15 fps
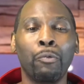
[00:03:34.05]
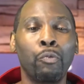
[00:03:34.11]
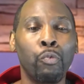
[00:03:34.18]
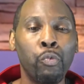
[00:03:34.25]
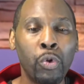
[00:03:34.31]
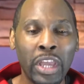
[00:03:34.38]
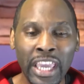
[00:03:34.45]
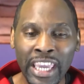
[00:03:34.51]

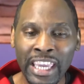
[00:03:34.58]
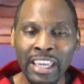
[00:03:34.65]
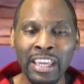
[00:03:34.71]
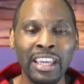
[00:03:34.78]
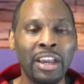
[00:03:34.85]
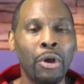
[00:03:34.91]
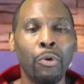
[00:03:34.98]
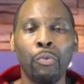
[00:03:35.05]

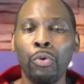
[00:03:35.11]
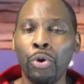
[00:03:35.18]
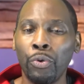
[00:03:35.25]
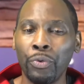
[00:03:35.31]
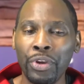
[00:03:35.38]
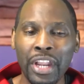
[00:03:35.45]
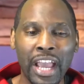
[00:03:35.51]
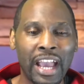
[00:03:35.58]
he will
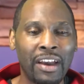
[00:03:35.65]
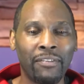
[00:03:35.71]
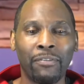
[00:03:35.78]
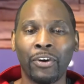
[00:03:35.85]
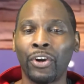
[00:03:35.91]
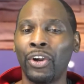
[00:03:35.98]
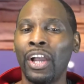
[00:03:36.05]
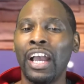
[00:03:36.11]

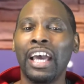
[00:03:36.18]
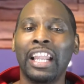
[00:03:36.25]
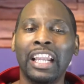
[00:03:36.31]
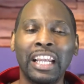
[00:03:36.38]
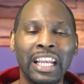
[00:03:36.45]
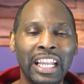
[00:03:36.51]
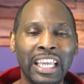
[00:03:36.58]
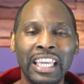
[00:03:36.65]
never
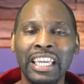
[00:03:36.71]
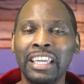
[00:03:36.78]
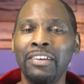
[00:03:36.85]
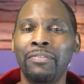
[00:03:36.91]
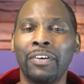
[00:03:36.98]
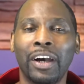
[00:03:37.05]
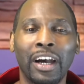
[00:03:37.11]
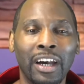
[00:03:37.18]

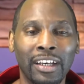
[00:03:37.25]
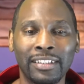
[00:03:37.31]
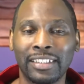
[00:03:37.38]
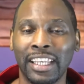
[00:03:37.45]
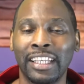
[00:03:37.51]
leave us.